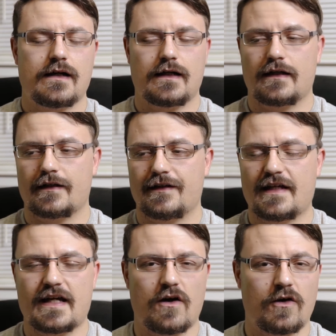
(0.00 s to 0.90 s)

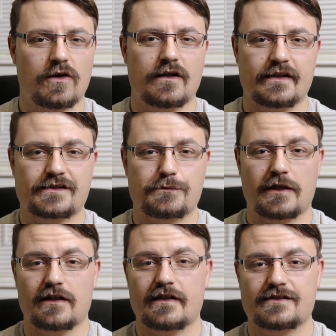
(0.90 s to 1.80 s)
They are
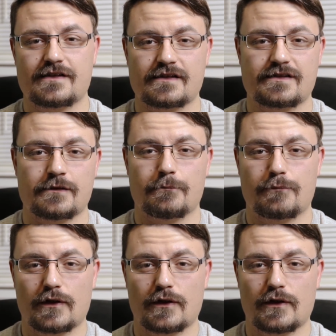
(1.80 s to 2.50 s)
experiencing some